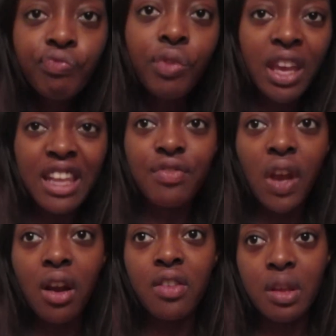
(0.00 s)
It's
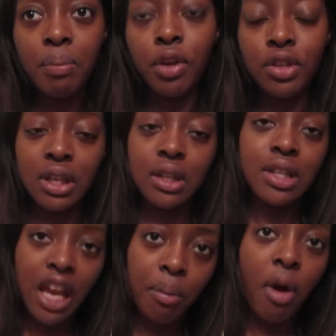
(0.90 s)
very simple to
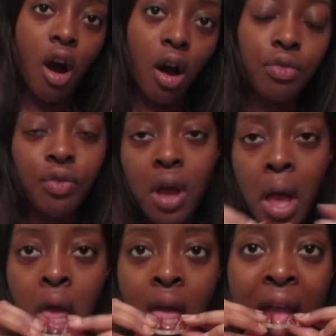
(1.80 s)
take them off
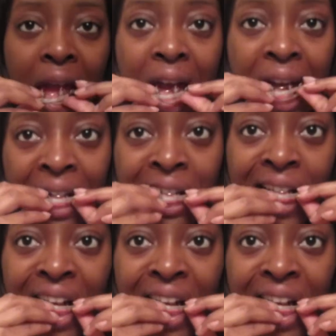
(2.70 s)
and